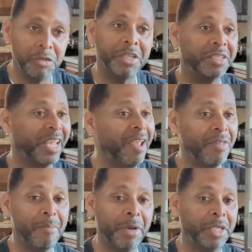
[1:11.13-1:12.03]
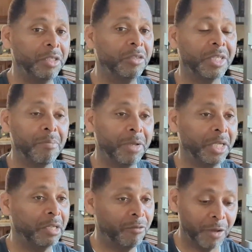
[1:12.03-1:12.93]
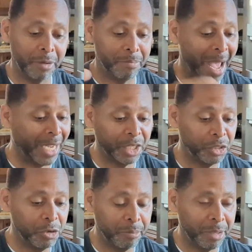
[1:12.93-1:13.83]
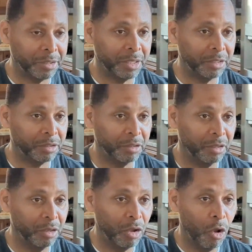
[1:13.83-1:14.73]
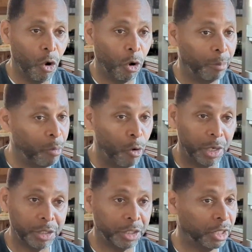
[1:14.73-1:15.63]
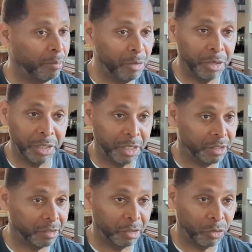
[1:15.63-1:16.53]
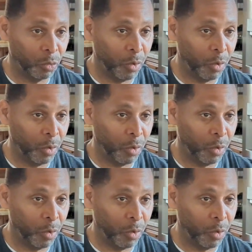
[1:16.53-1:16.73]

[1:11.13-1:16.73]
You can save that money and use that money to fund back into your business or pour into the community in such a